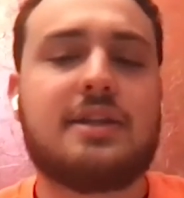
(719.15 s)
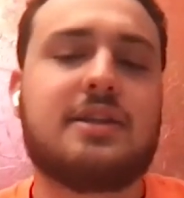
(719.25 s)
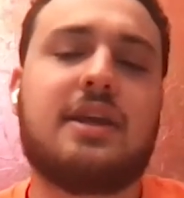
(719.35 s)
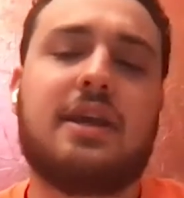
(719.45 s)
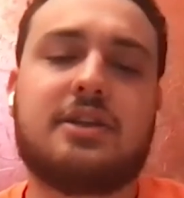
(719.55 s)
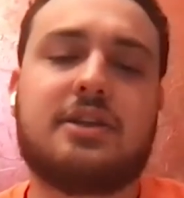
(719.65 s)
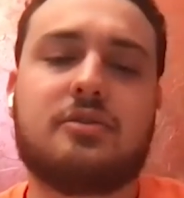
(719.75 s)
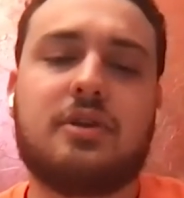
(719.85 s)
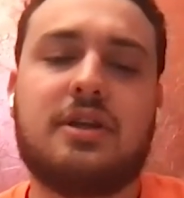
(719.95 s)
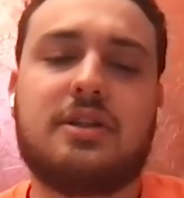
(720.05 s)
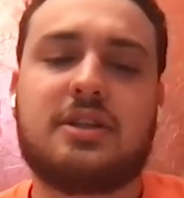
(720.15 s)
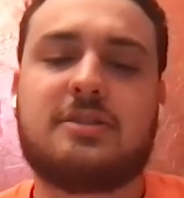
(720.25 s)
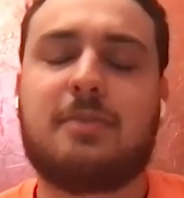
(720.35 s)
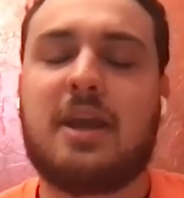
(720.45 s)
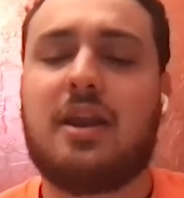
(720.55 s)
into the industry
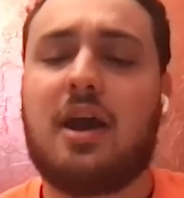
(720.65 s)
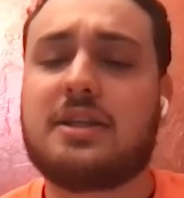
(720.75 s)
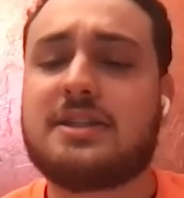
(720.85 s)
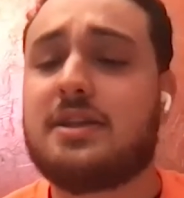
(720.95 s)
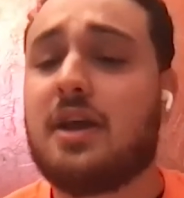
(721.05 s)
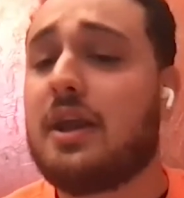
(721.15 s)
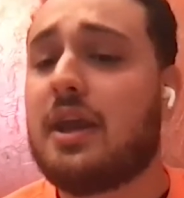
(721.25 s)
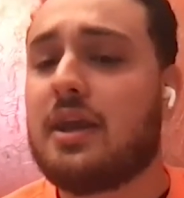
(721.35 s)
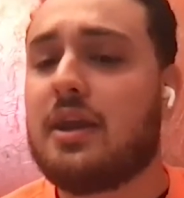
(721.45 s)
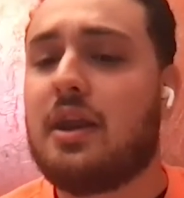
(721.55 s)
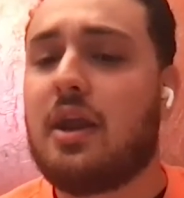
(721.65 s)
despite not studying in an